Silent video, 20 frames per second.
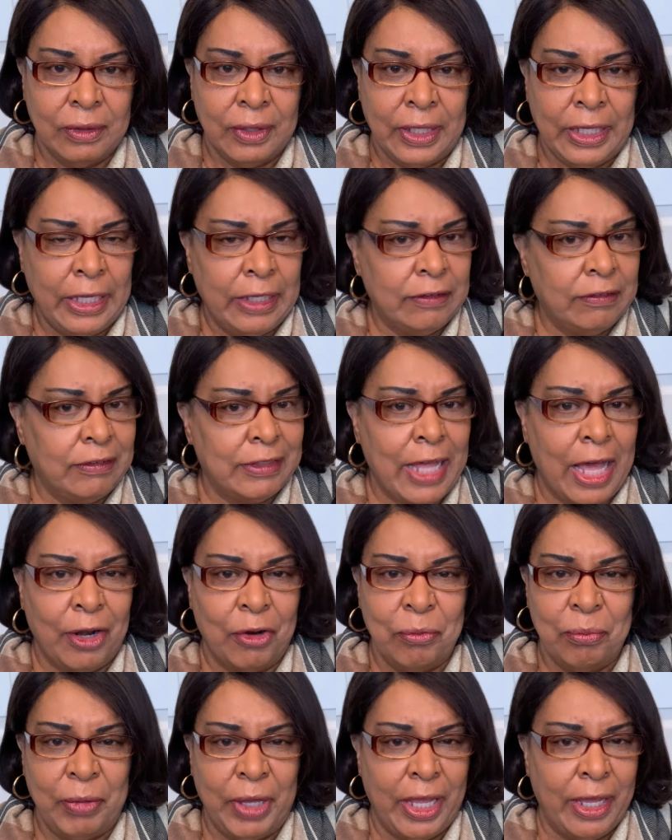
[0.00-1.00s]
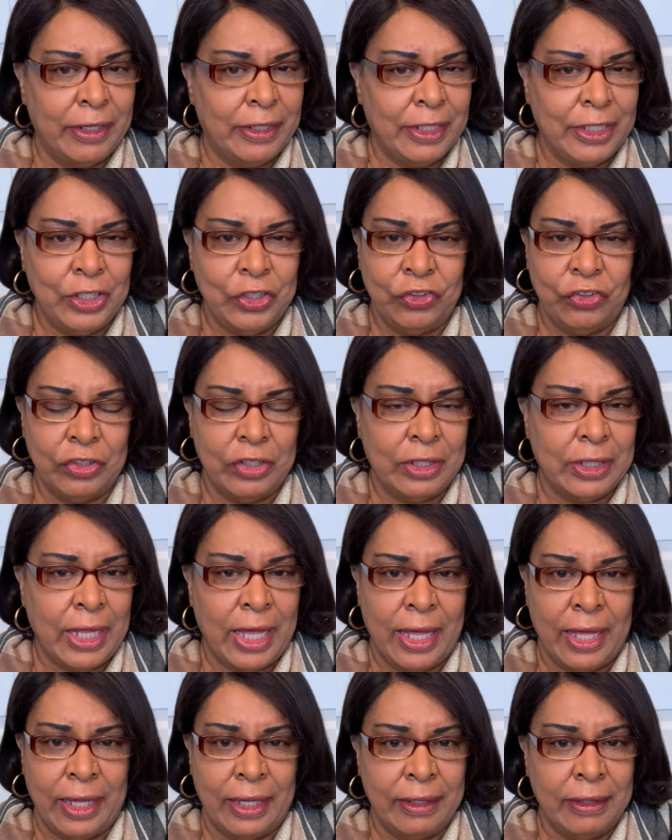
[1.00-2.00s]
He is not a man that he should
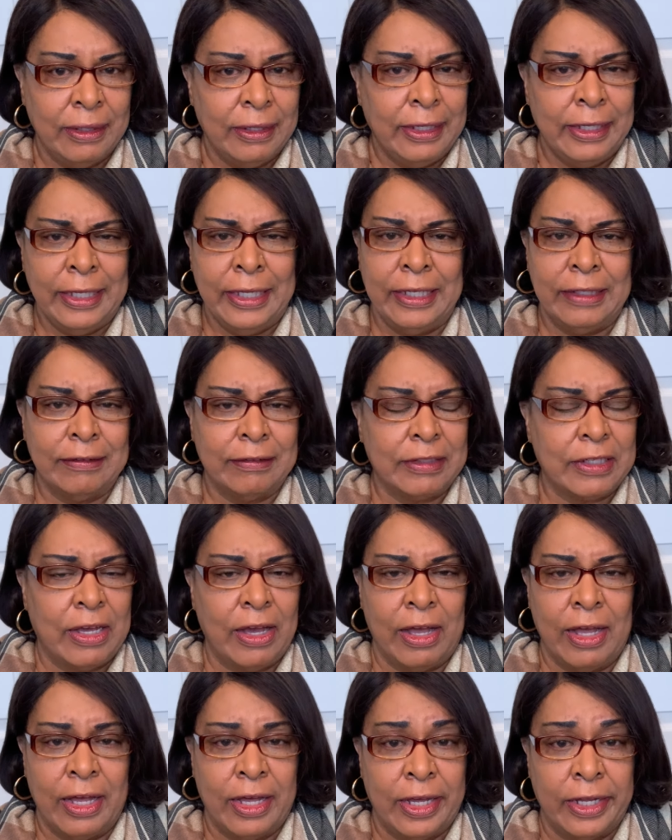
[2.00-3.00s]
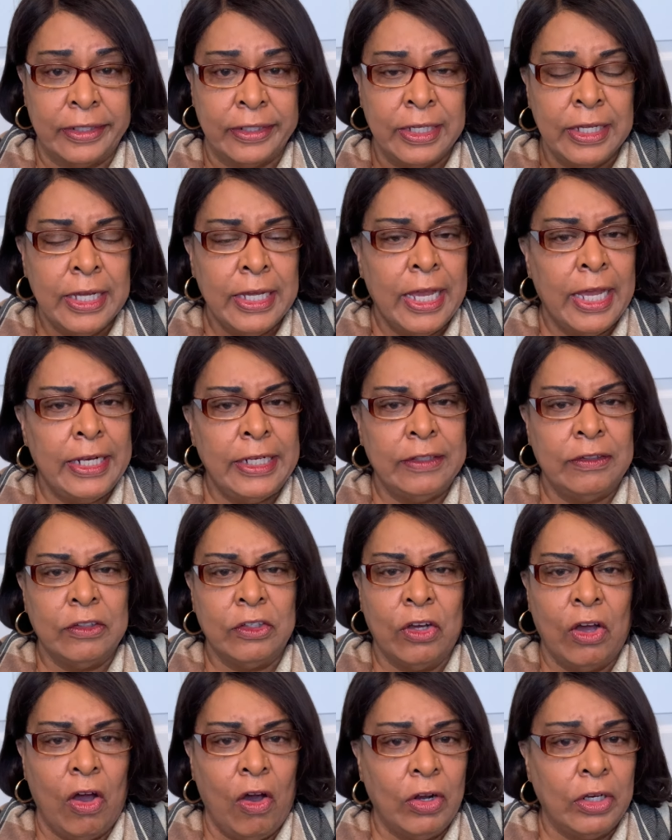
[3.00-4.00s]
lie. He is God. And he's
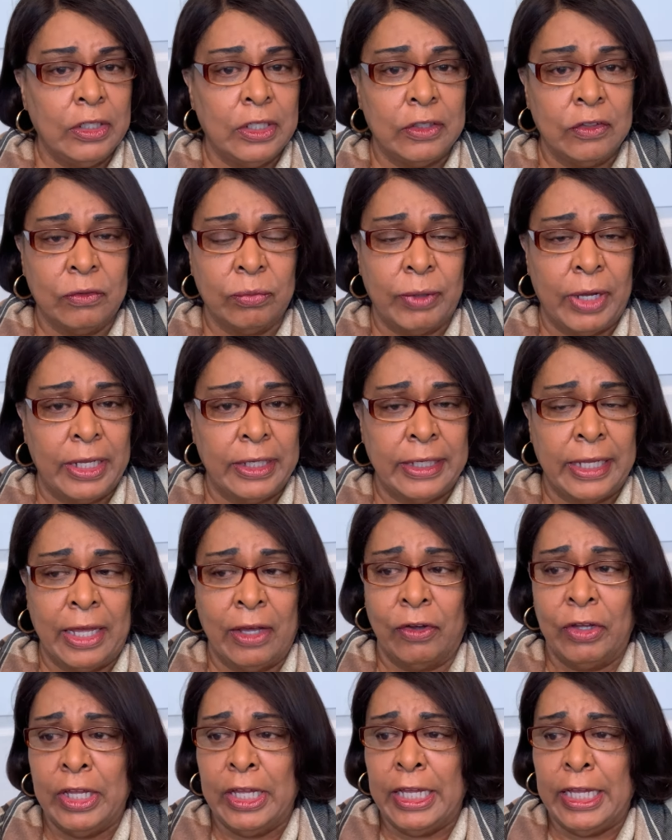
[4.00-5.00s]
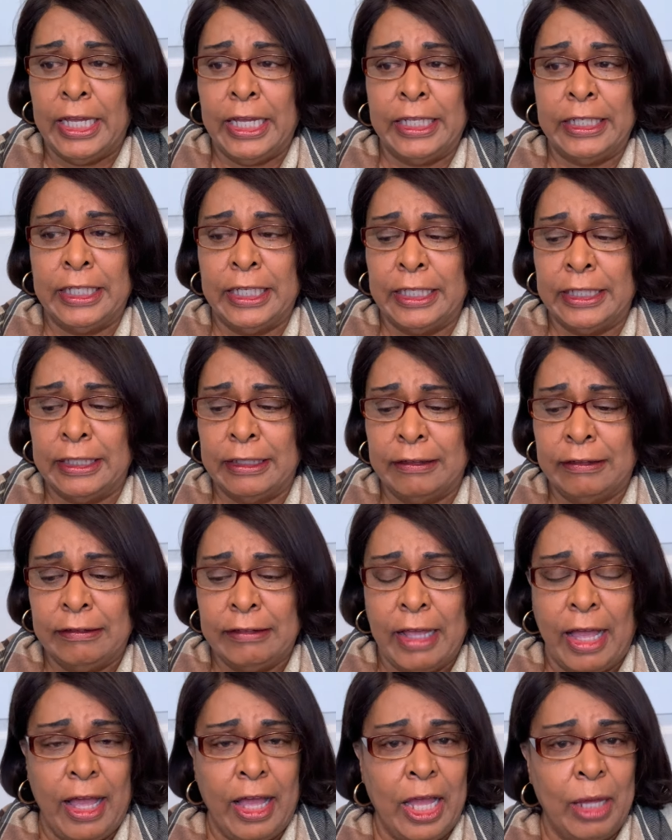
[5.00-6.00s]
calling us right now in this
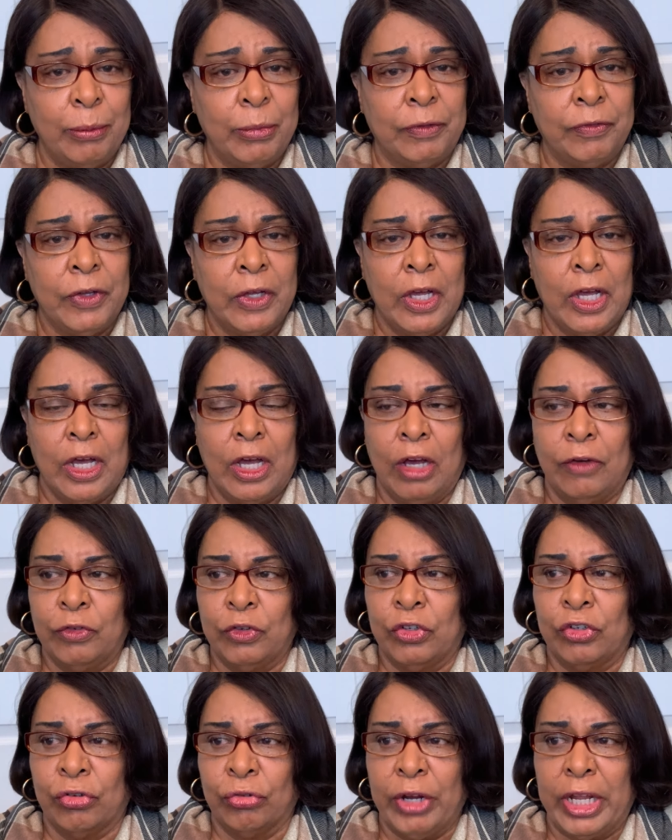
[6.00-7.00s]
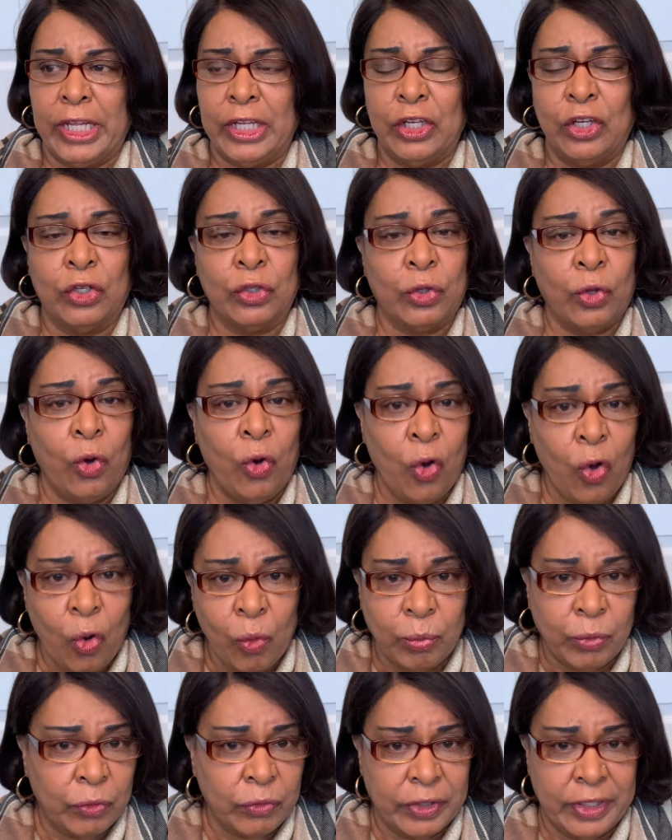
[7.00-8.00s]
time of great
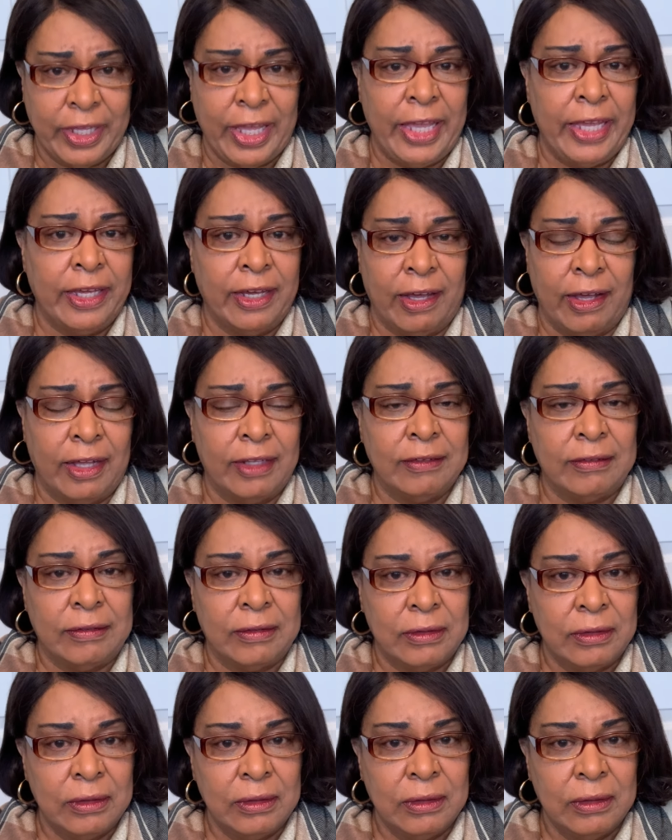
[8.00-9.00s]
global chaos.